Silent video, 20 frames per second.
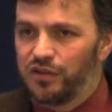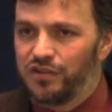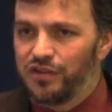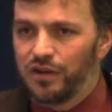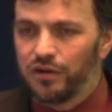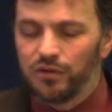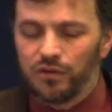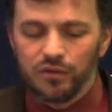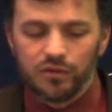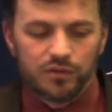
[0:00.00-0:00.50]

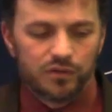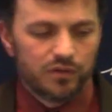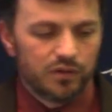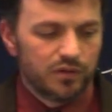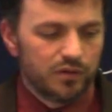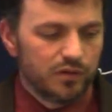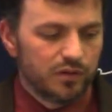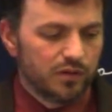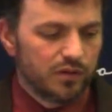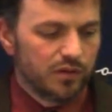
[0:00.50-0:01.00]
General.
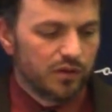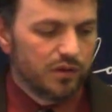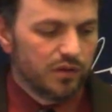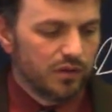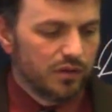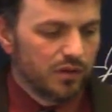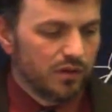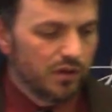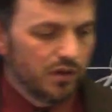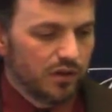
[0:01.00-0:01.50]

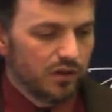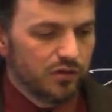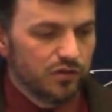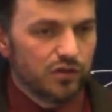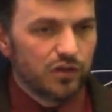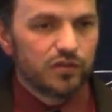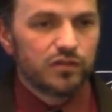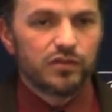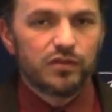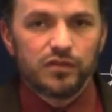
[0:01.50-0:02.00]

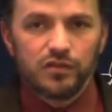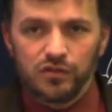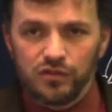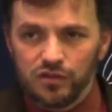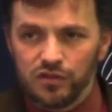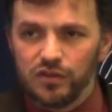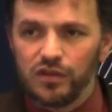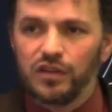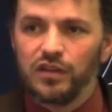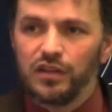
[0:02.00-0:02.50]
Just,
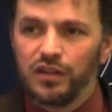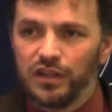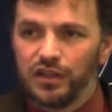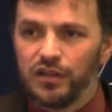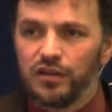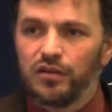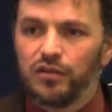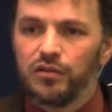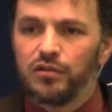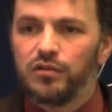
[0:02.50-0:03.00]
just a
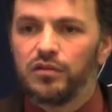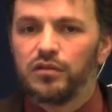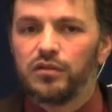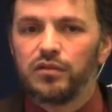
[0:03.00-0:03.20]
little